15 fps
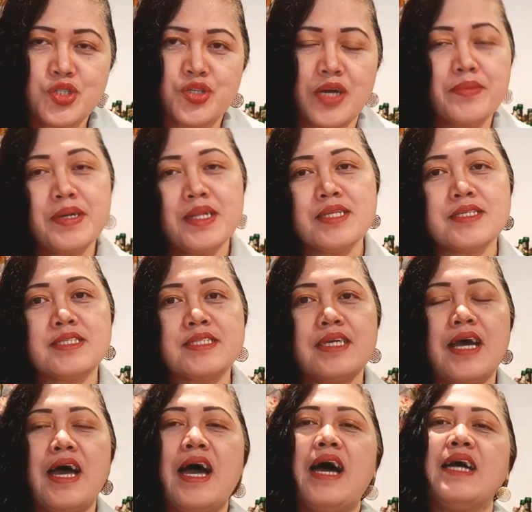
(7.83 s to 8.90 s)
Travels
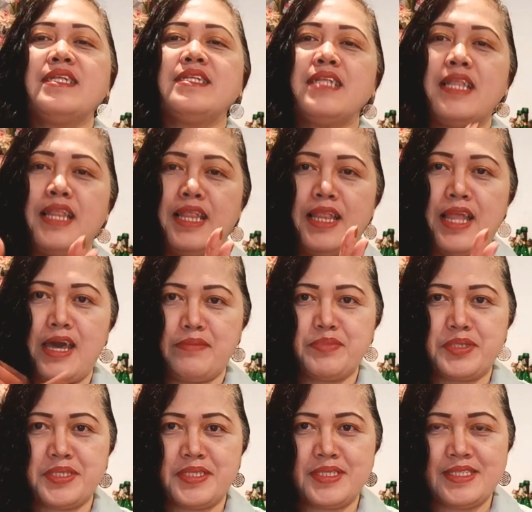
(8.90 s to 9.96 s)
and
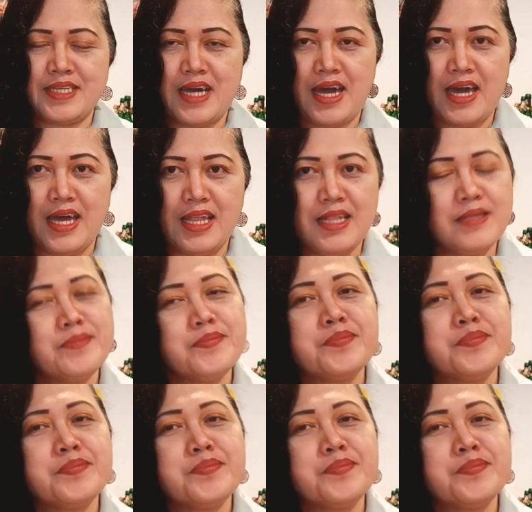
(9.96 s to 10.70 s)
Lifestyle.